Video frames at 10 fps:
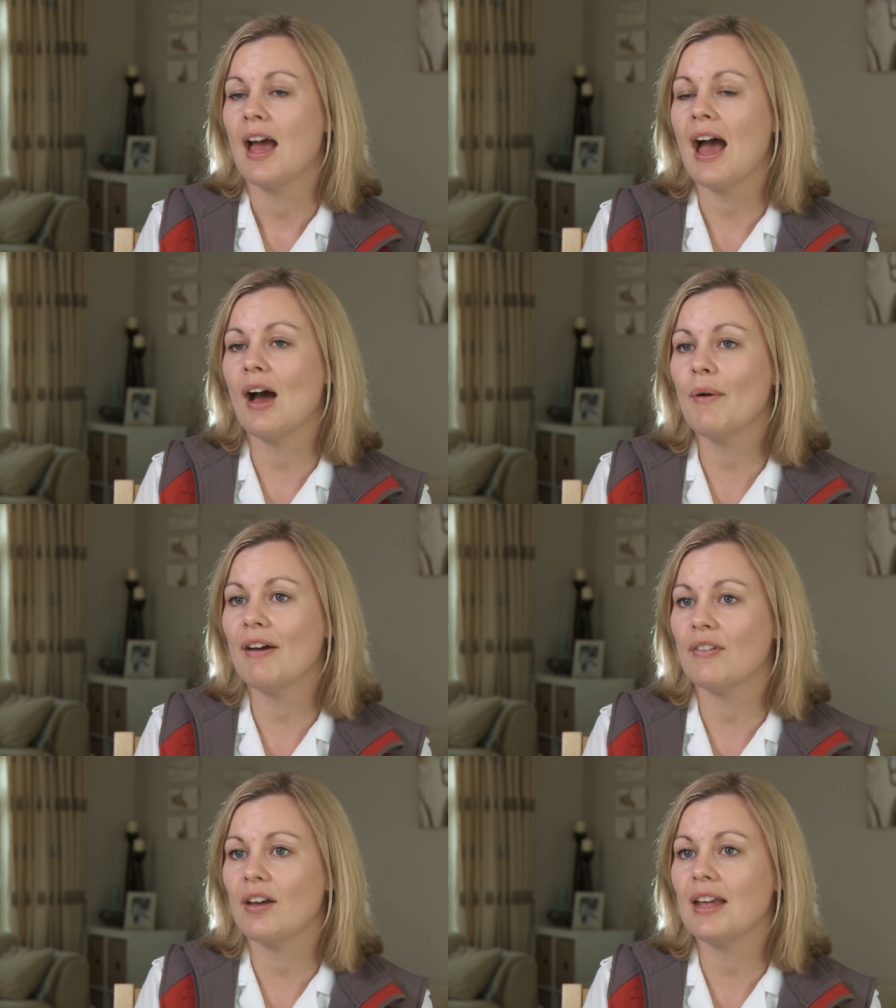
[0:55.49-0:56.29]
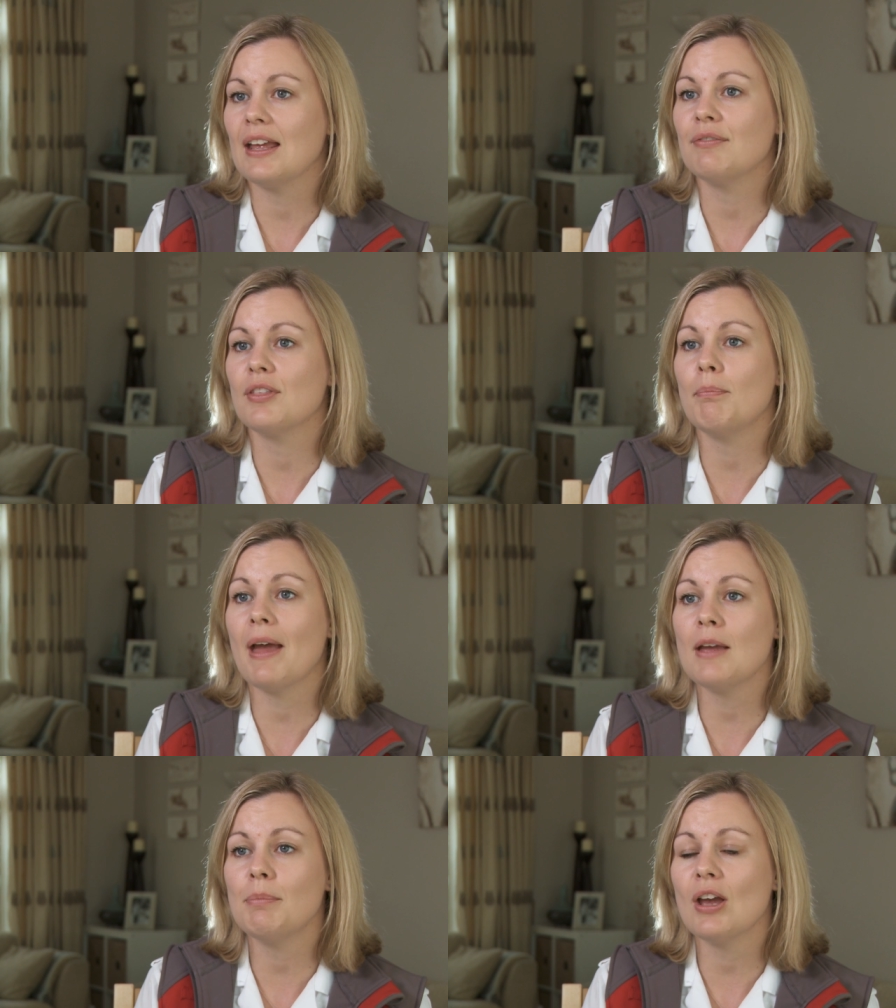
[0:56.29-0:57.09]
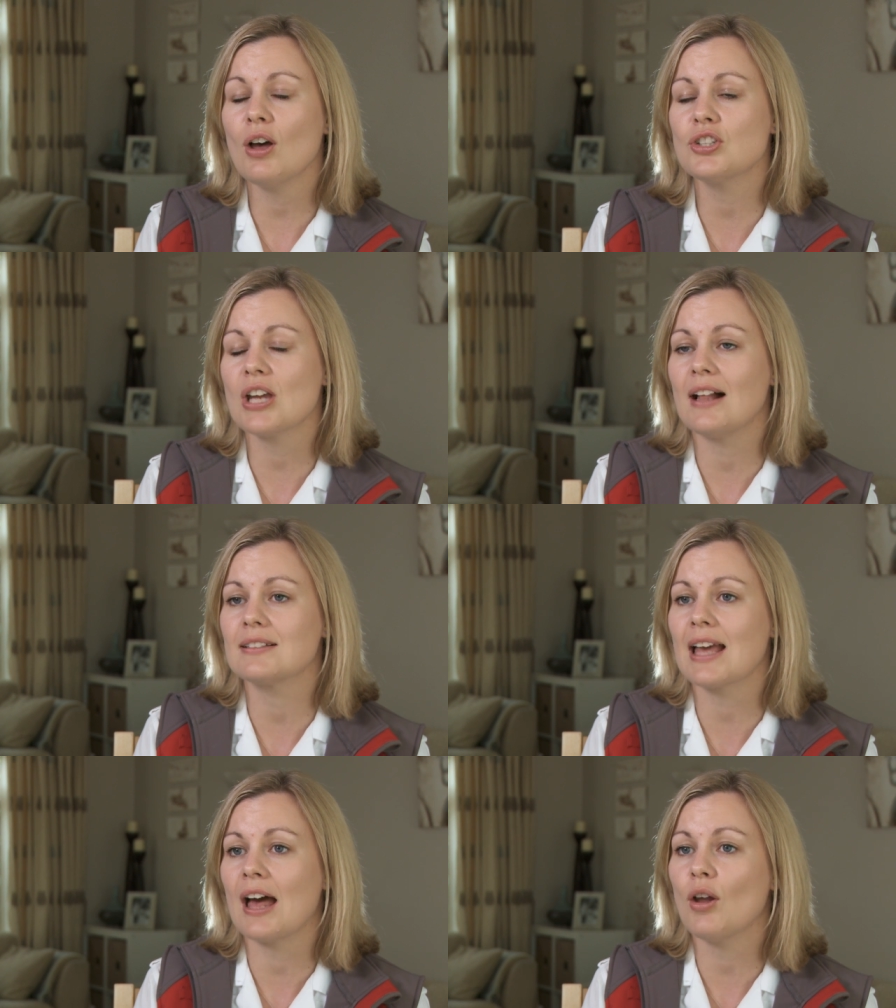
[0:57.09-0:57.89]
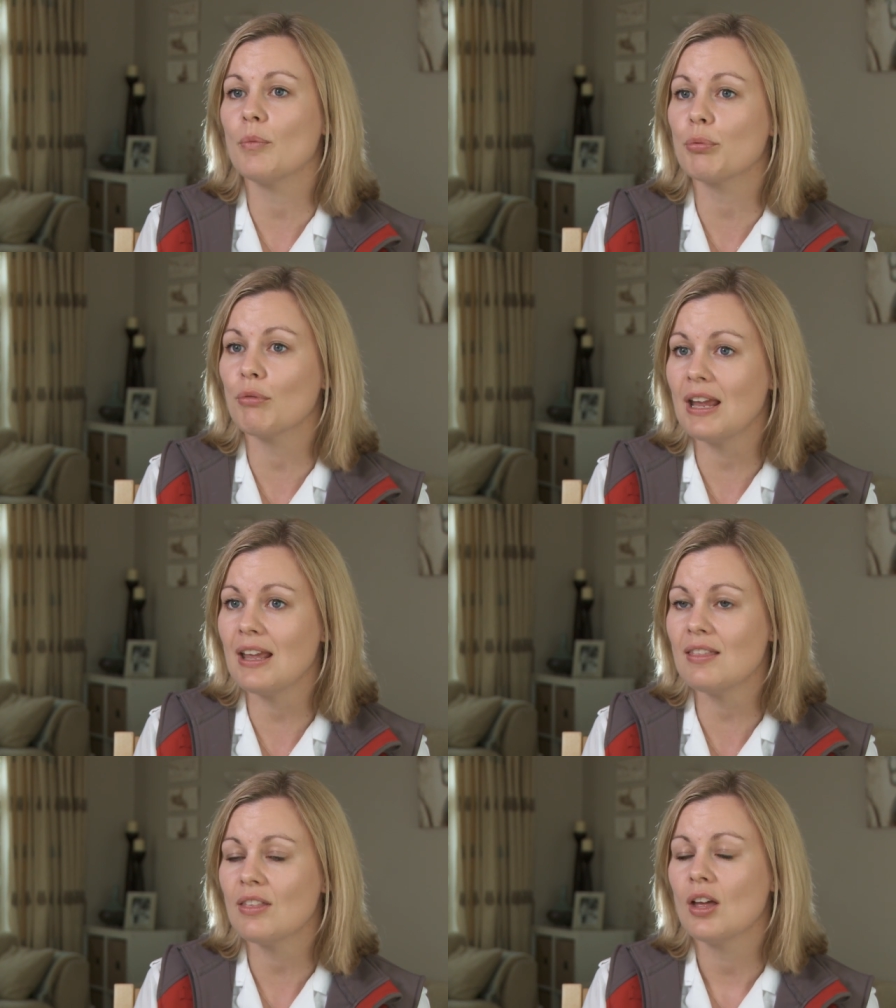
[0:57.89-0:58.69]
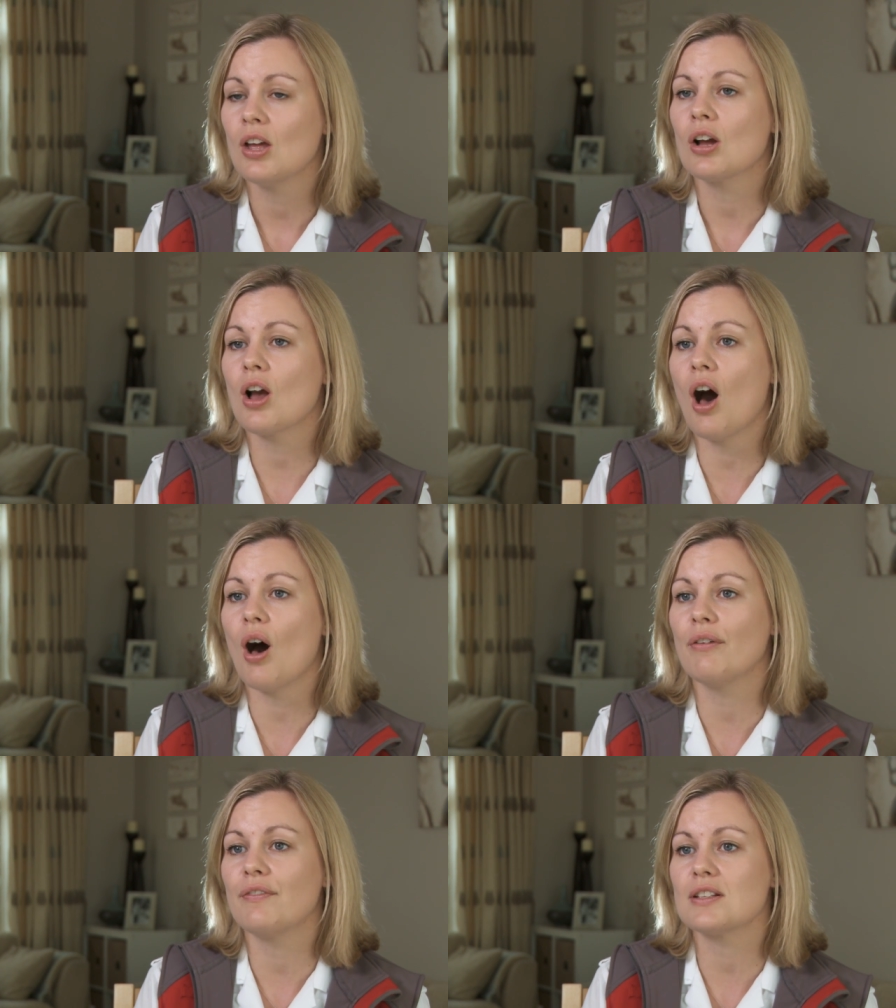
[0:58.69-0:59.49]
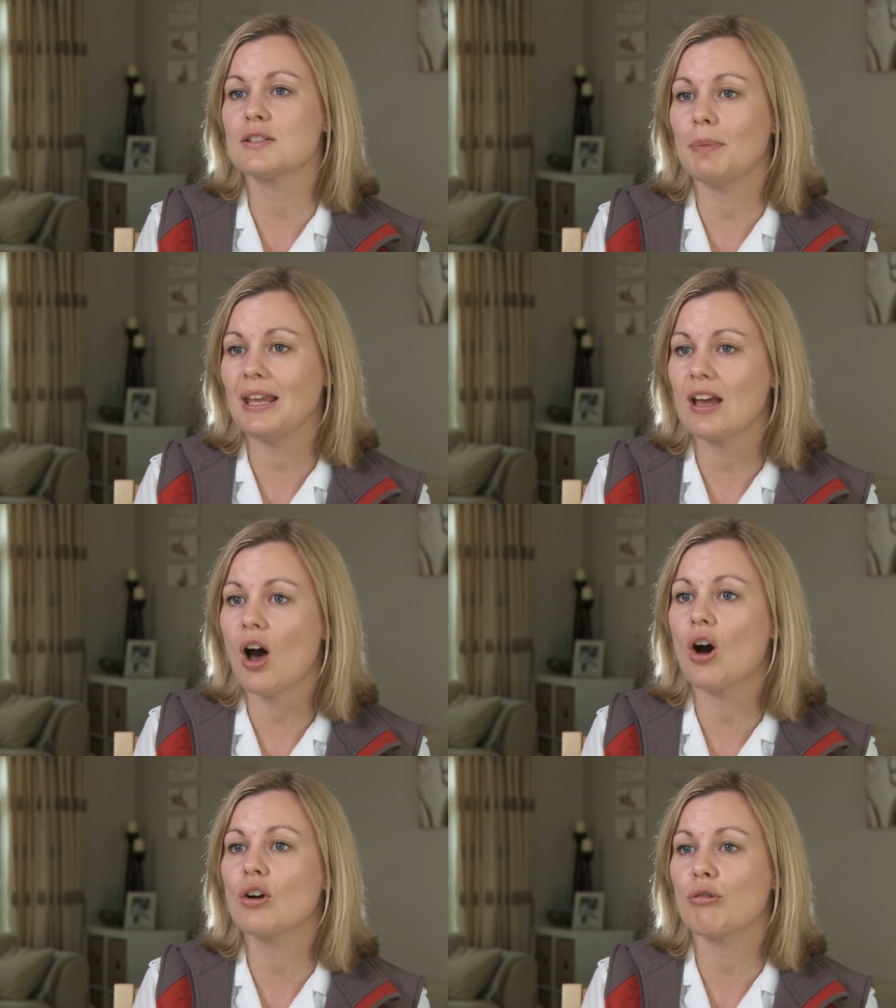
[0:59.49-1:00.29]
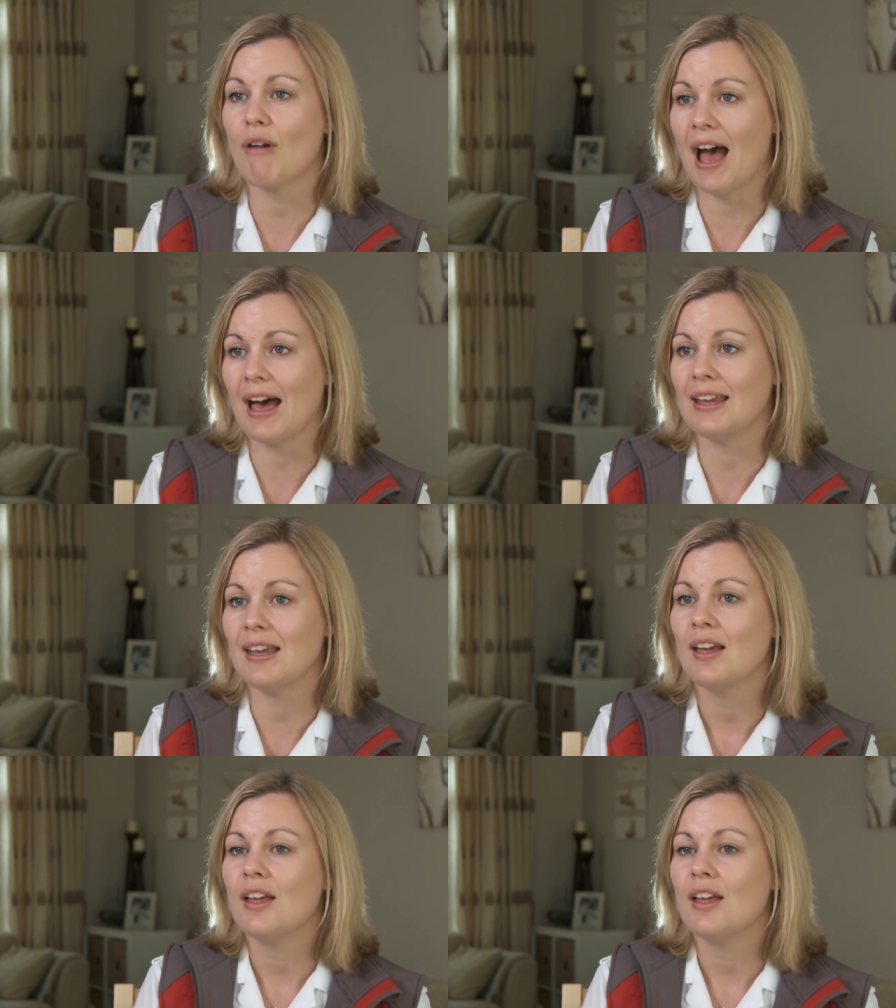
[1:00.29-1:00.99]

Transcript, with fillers: However, if the baby or child cannot breathe, cough, speak or cry,